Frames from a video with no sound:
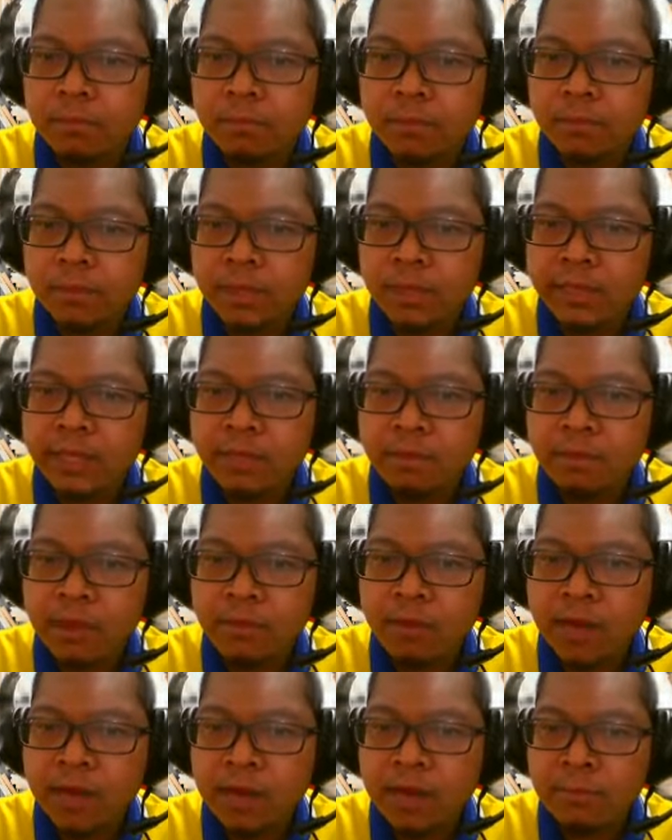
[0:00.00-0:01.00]
This is
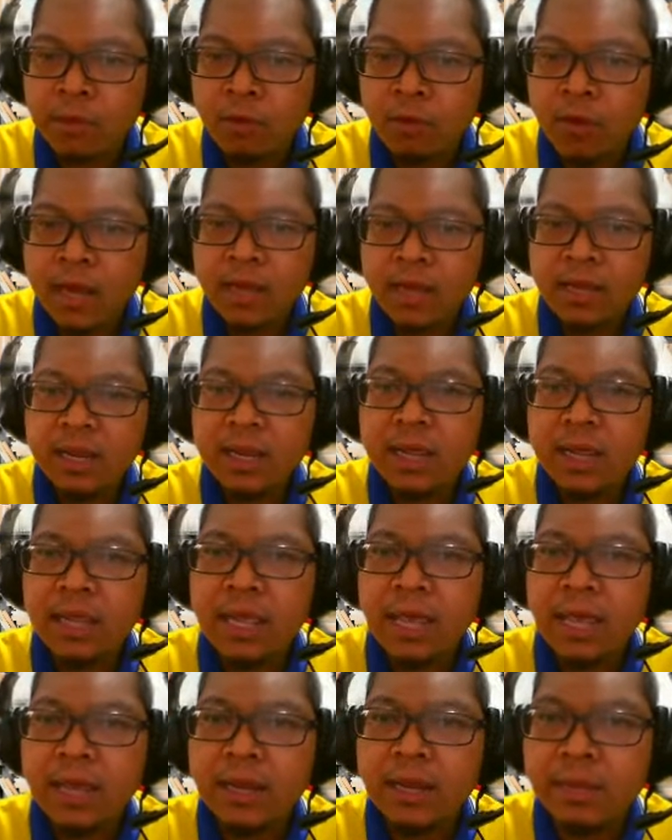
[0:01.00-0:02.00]
mirror number one,
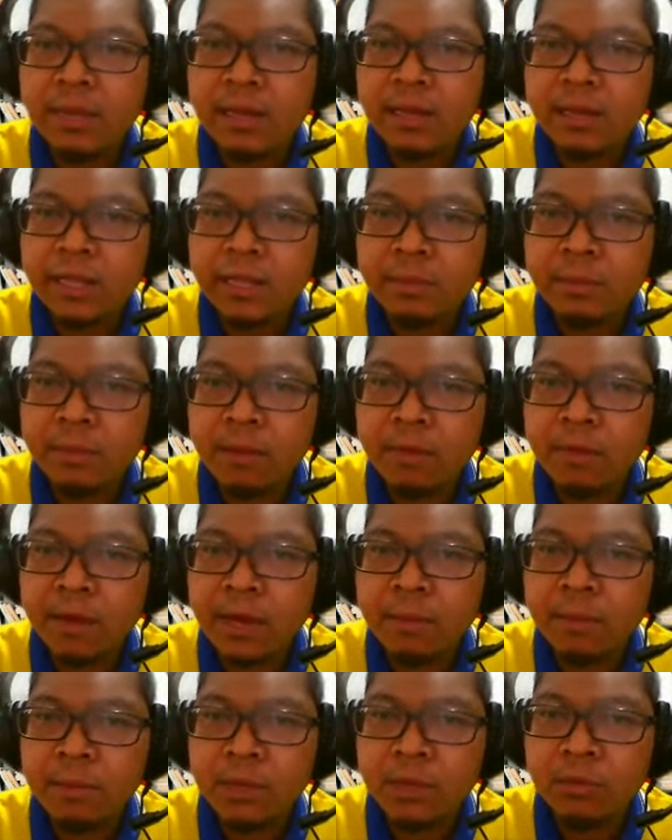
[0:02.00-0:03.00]
and then this is mirror
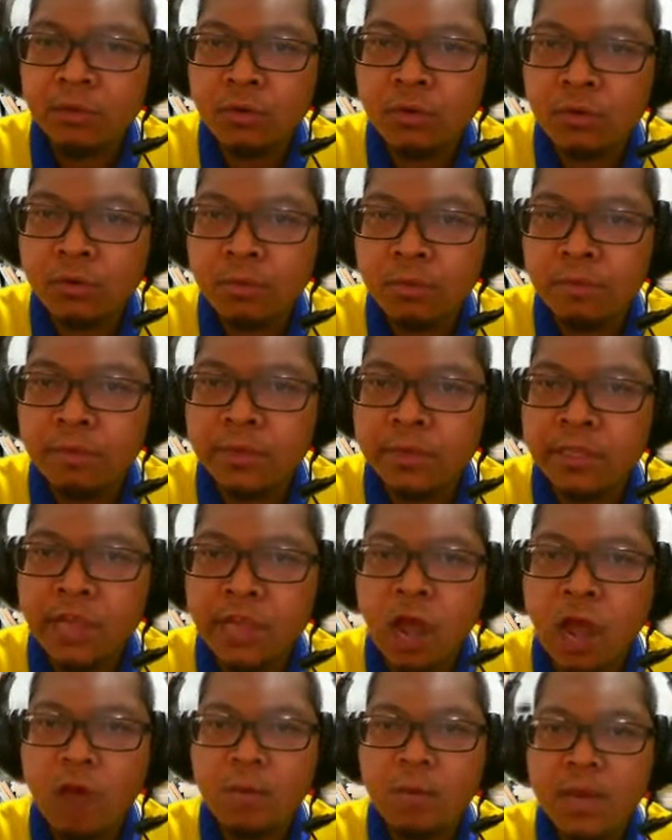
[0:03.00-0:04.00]
number two.
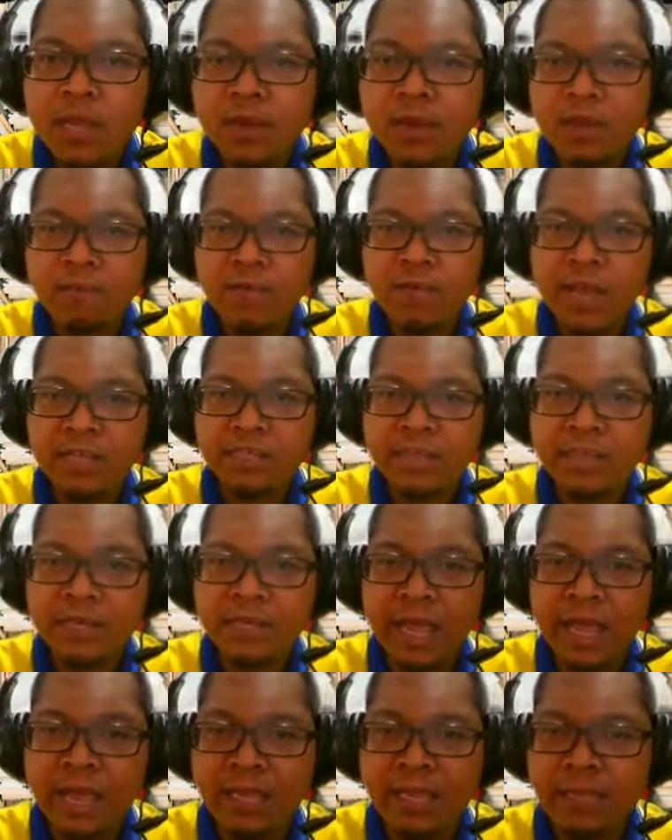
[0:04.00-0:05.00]
How many reflection
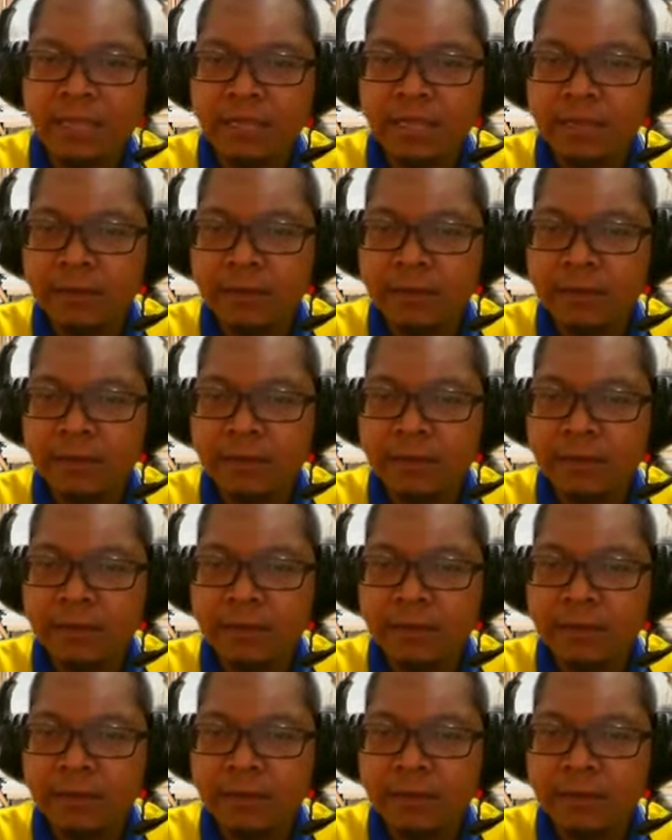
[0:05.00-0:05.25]
there is?